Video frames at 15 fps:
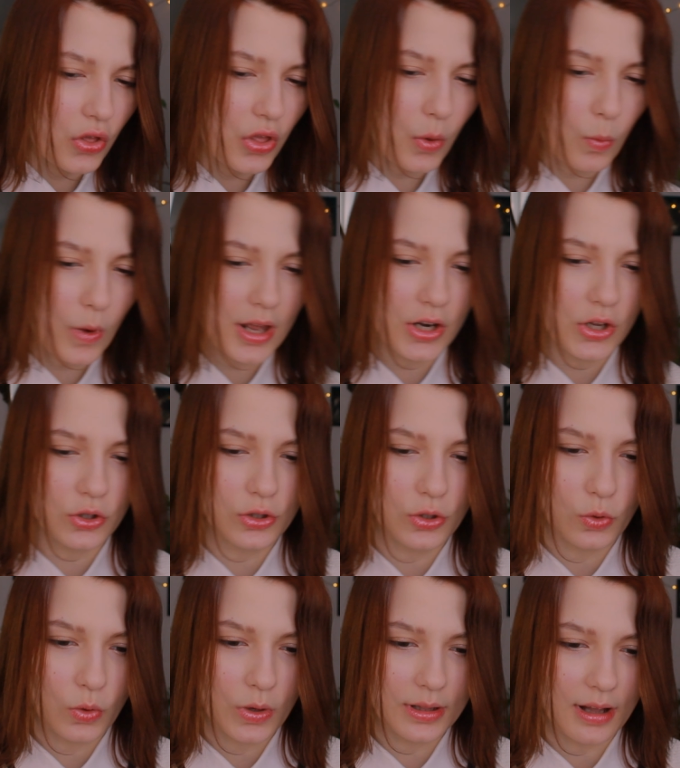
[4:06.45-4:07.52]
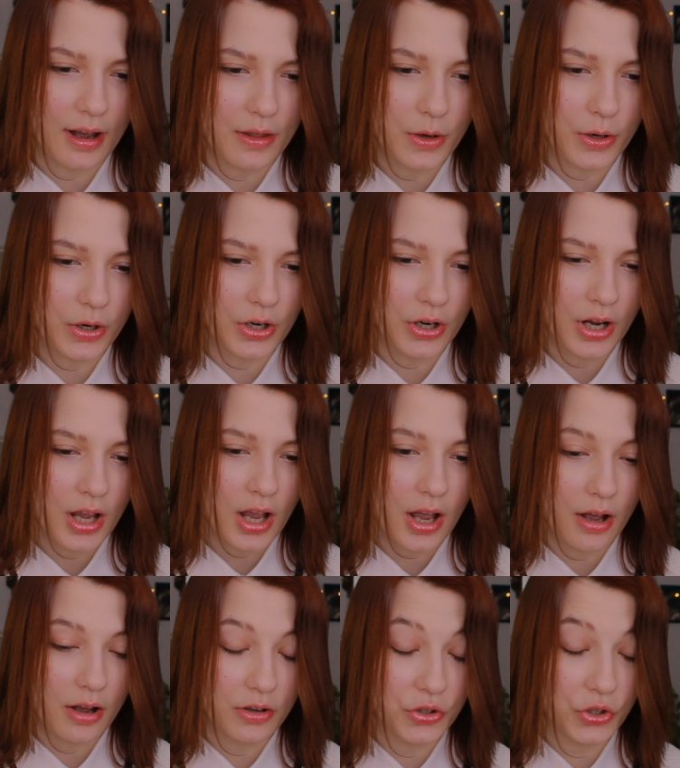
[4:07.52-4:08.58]
They went into another
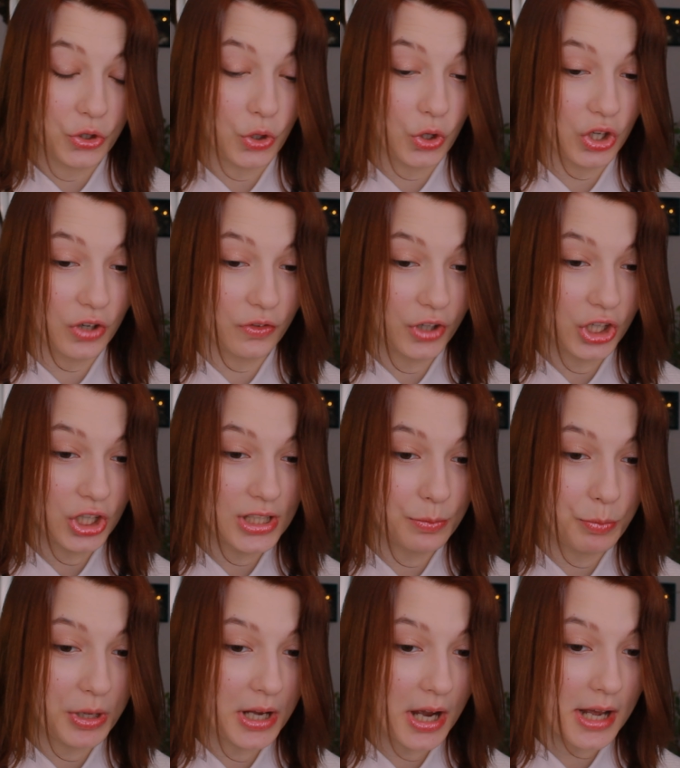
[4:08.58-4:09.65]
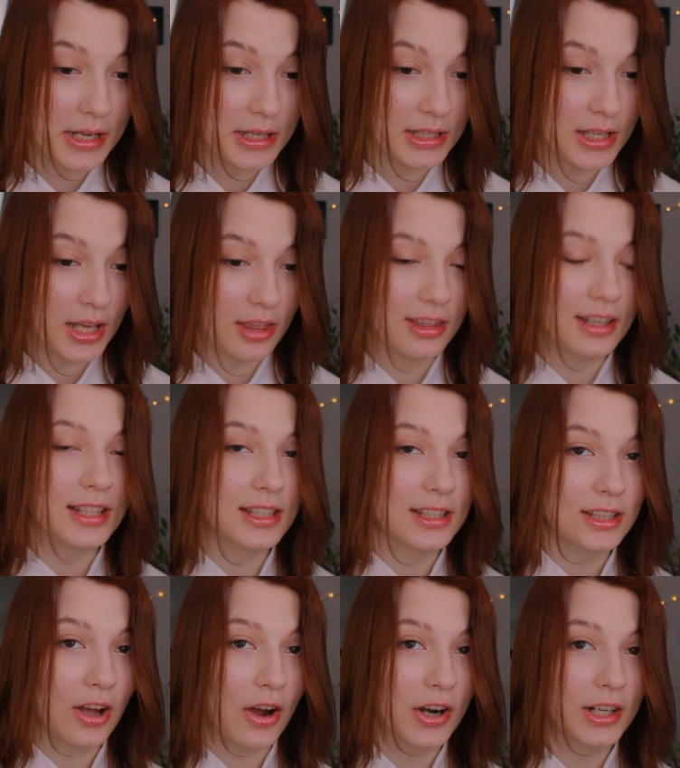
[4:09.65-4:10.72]
universe because the
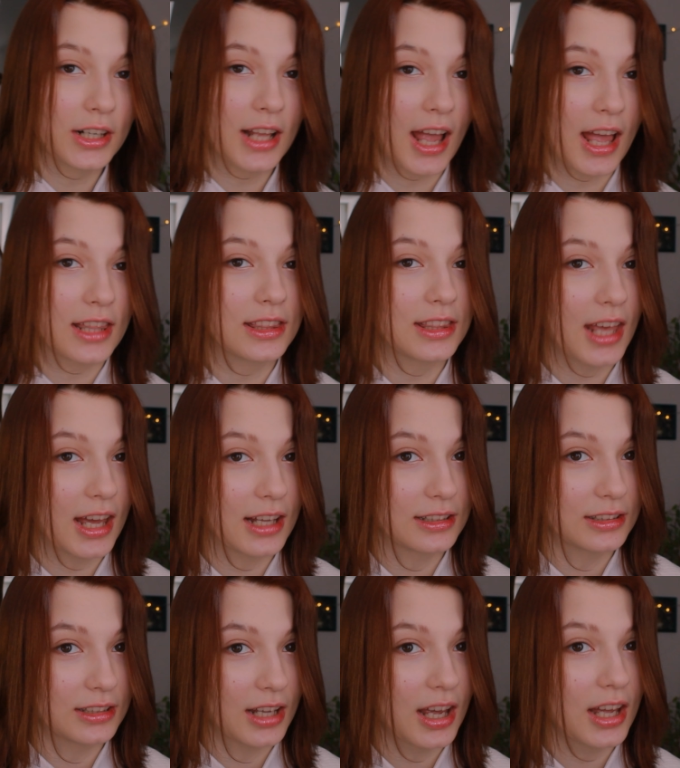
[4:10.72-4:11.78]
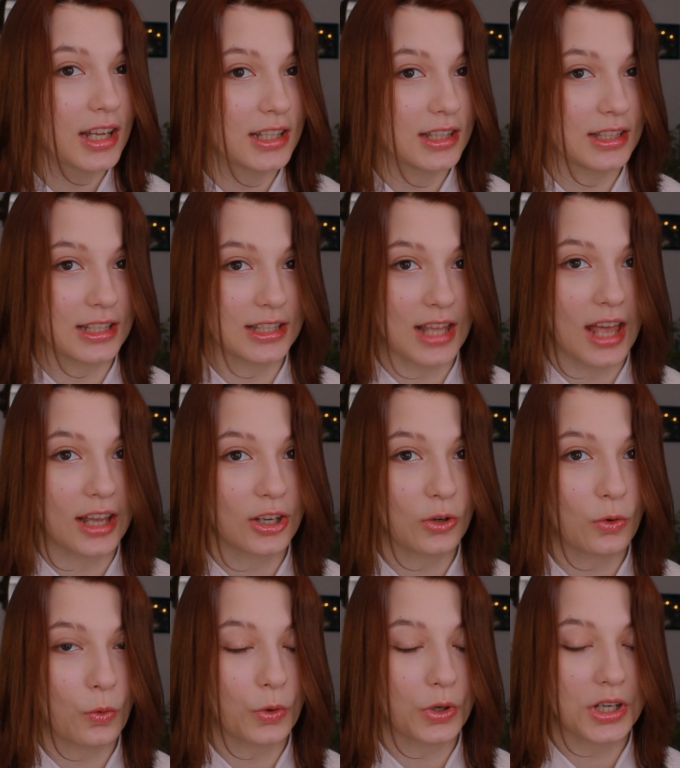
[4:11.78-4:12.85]
start and then the
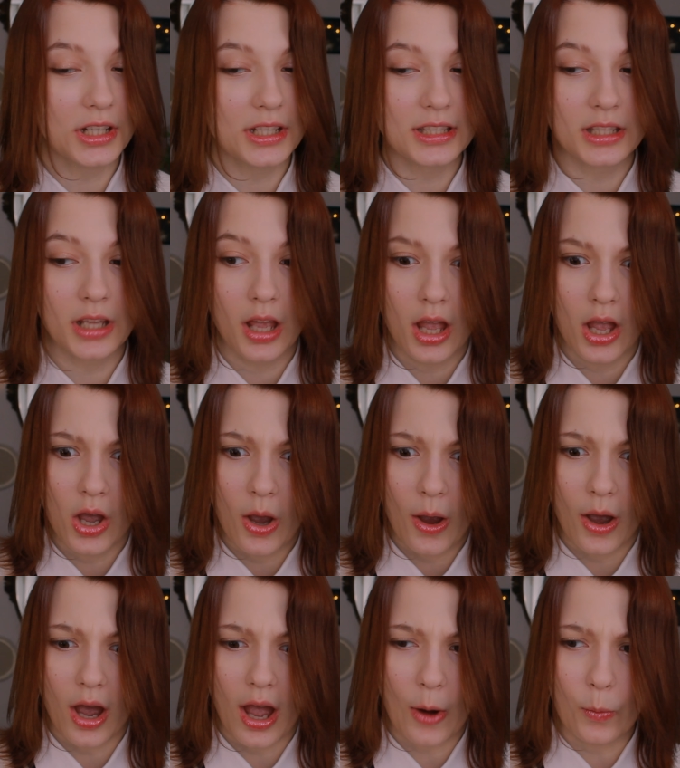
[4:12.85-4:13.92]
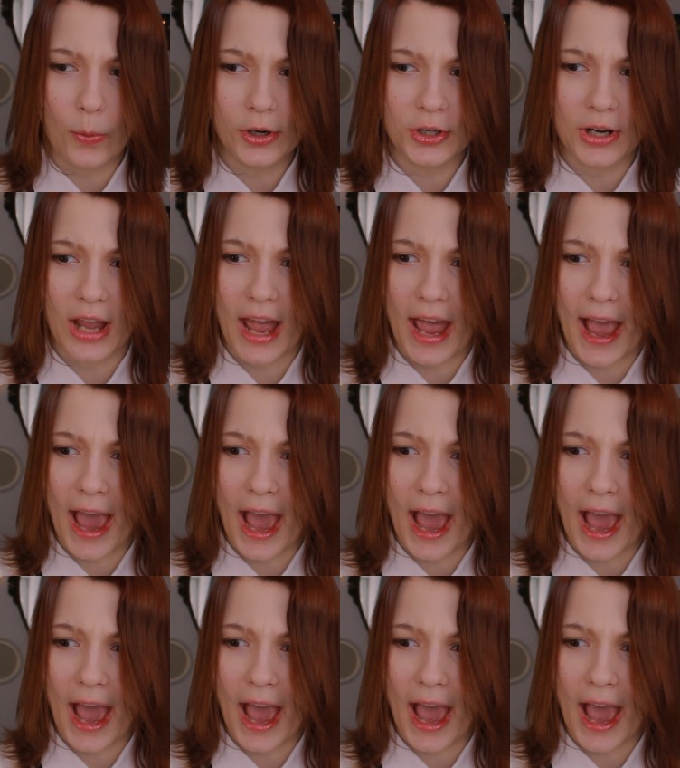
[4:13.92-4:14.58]
second chorus were